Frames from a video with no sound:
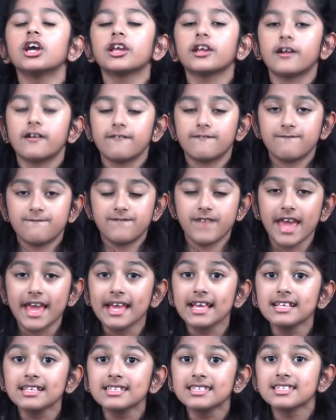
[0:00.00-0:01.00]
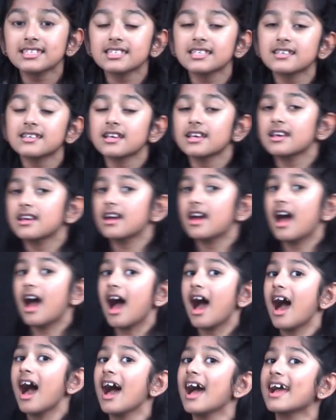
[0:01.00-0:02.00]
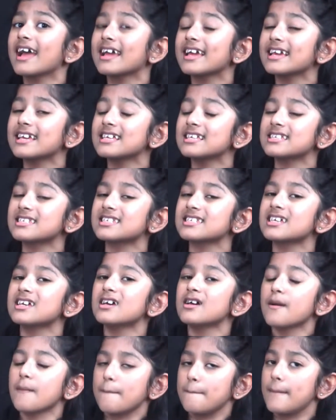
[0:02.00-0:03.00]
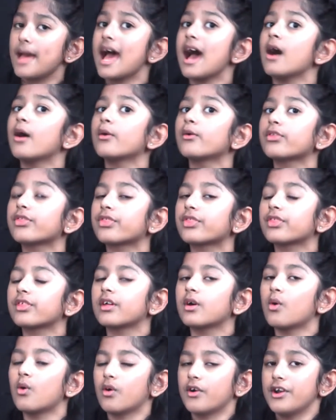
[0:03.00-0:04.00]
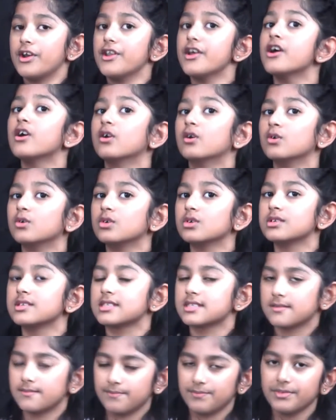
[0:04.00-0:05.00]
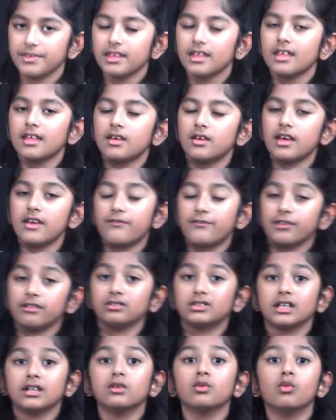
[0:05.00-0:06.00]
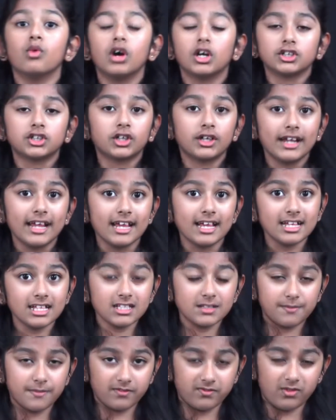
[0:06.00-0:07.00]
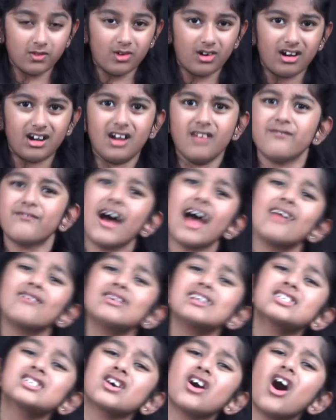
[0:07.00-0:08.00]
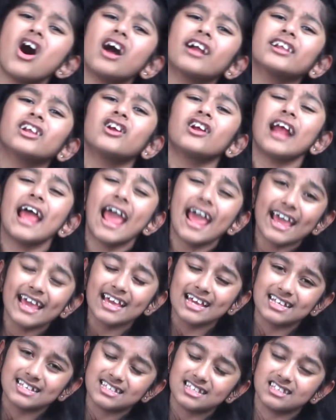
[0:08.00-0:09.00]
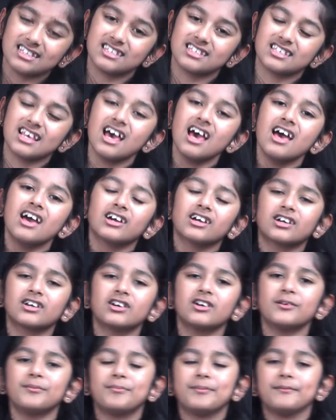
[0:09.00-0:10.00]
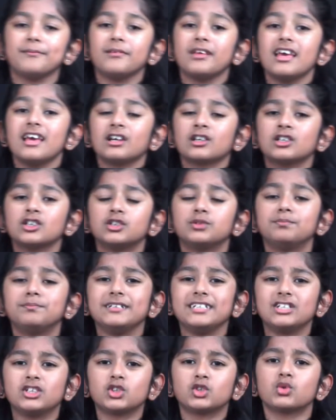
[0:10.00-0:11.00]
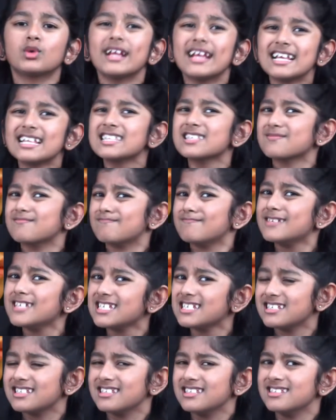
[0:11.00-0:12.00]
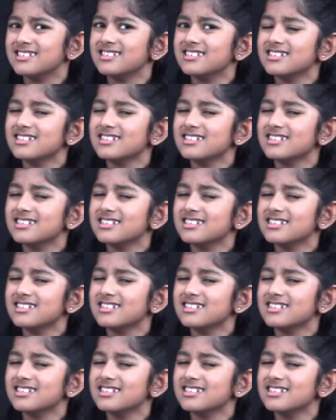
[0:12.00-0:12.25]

your face, eyes, mouth, or nose. If you didn't wash your hands before, a virus on your hands could be transmitted